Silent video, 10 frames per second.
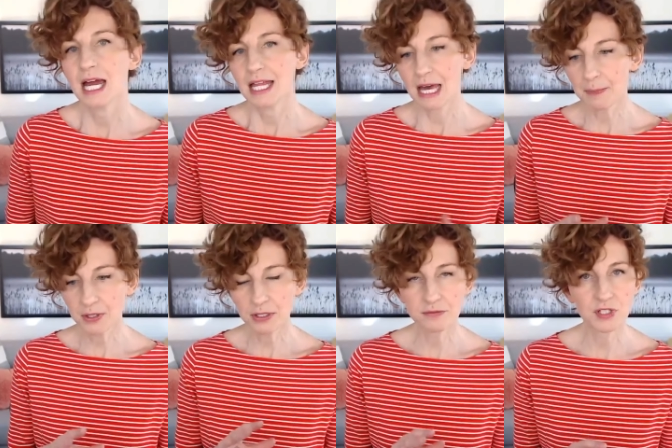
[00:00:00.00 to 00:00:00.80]
That
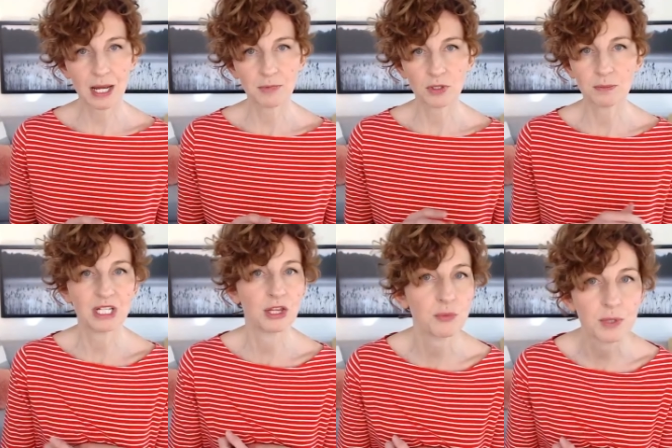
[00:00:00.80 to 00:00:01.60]
period of time could
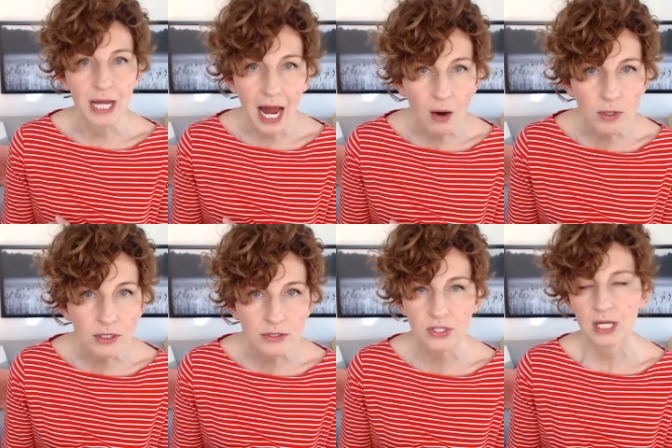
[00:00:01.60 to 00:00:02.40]
be three
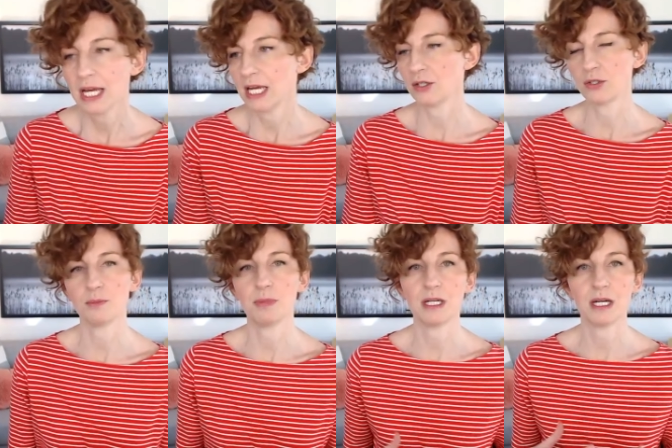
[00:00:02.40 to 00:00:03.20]
hours, it could
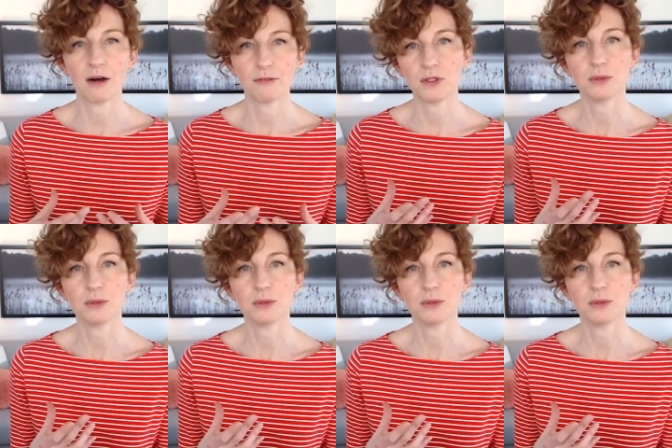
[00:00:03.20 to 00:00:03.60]
be a few